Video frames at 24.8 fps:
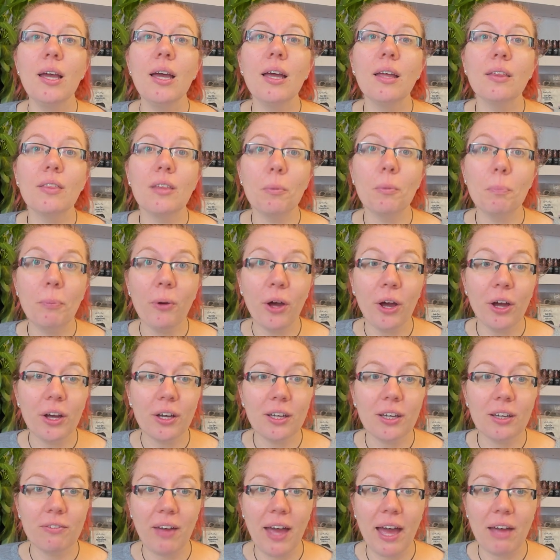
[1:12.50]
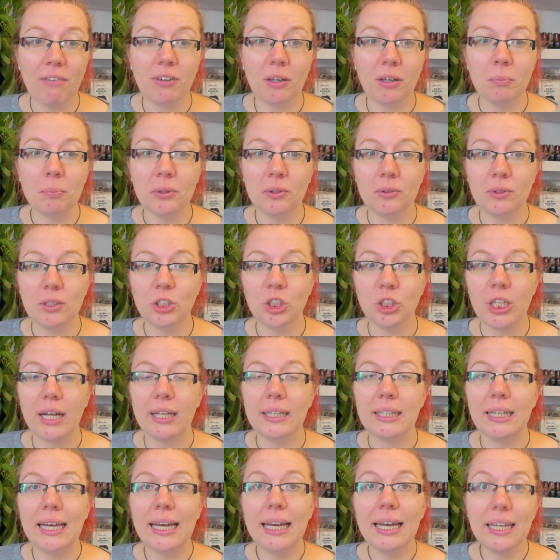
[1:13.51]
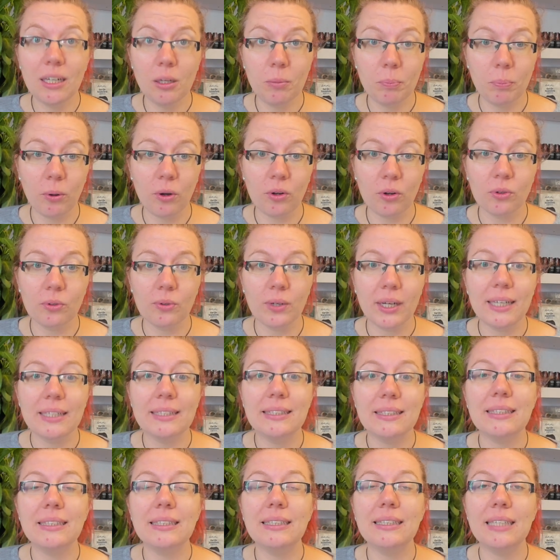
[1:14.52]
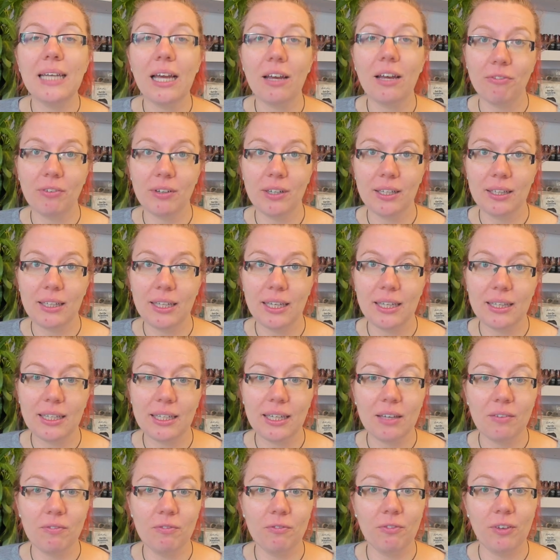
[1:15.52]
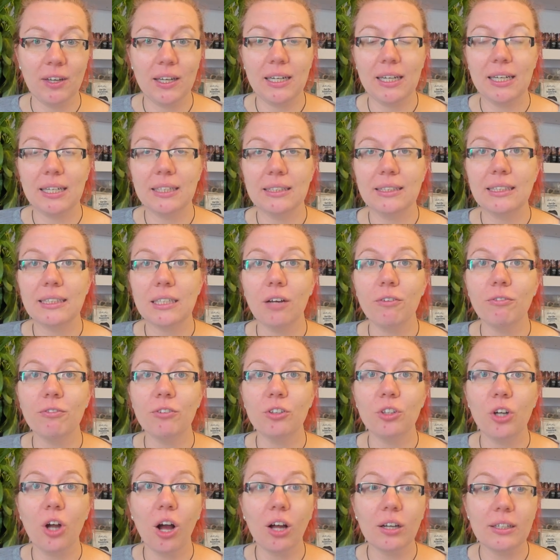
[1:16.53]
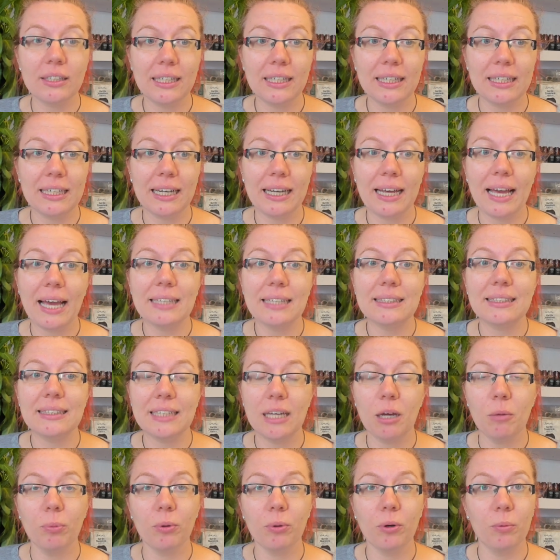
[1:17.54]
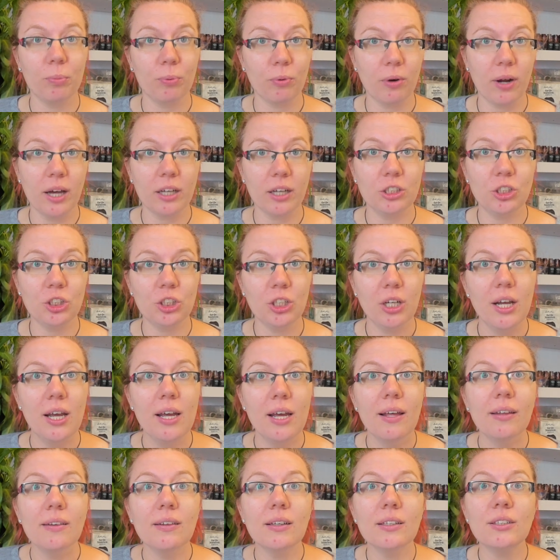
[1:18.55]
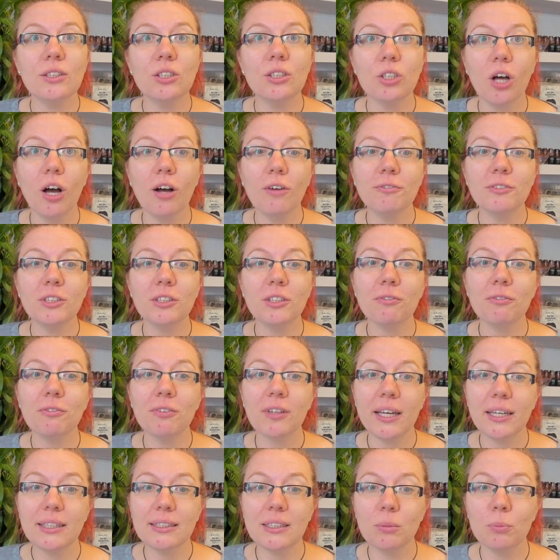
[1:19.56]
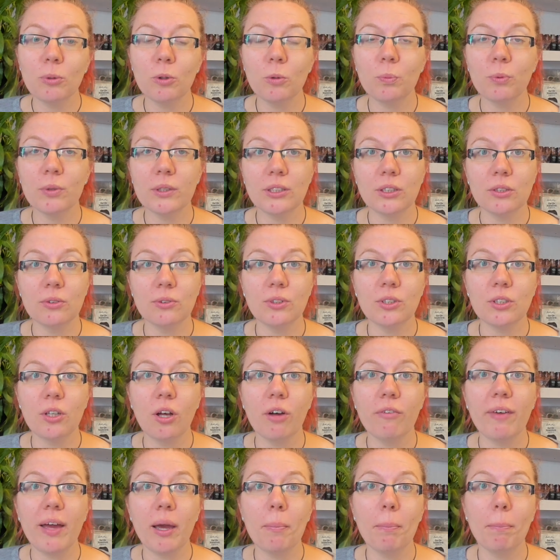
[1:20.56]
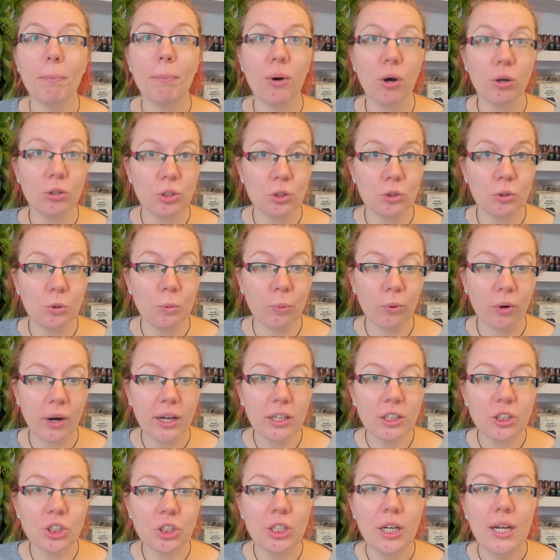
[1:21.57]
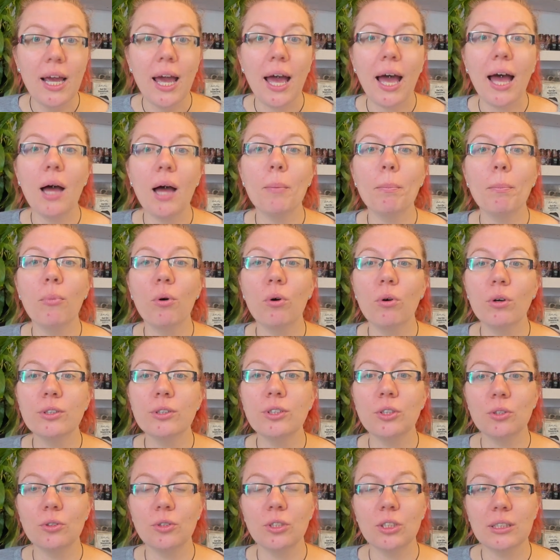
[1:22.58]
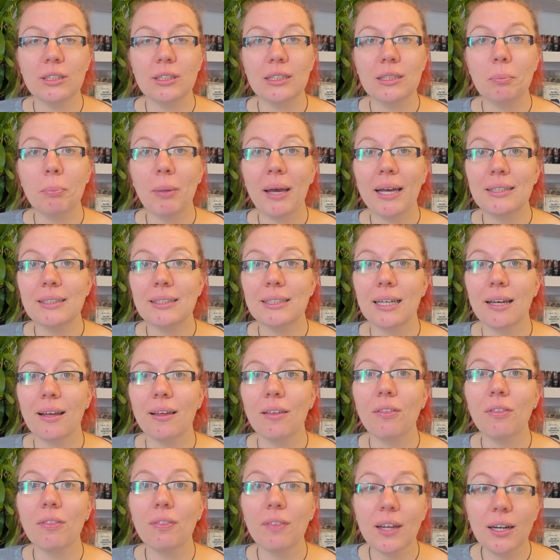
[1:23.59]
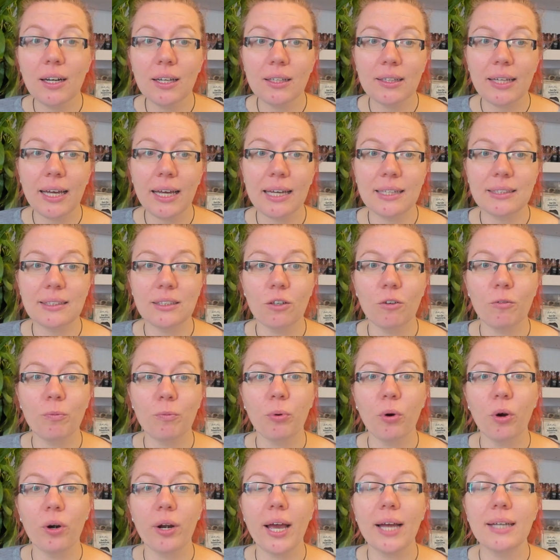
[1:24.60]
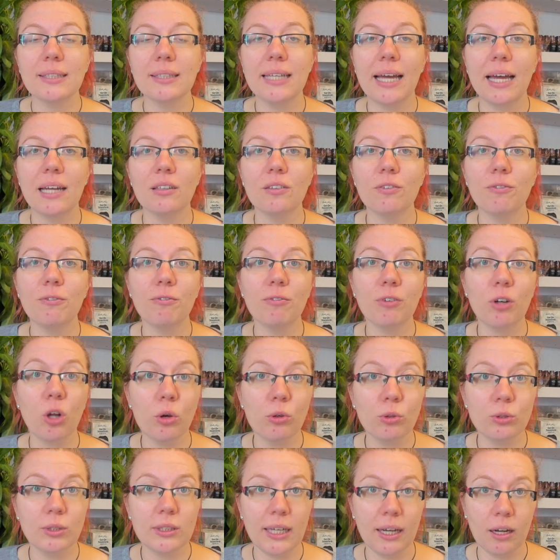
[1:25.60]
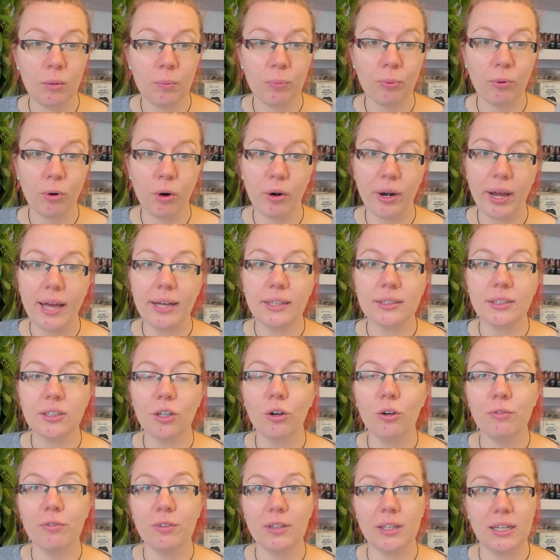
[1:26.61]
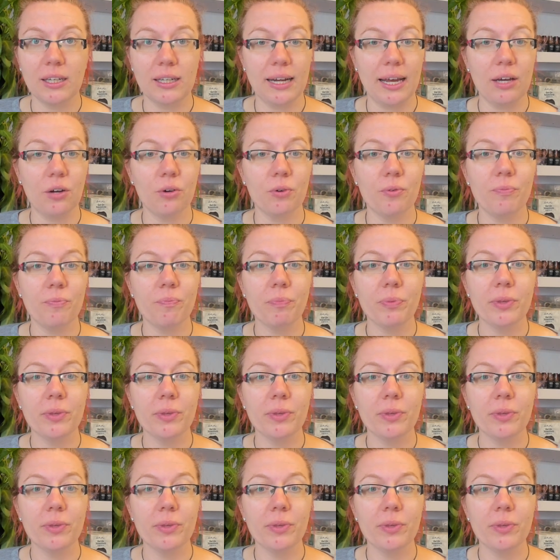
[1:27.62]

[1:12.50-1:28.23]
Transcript: The perk of having builder gel in a bottle is definitely the convenience of not needing a separate brush. The soft, flexible bristles of a bottle brush are more suited to painting thinner layers of product and floating product over the nail.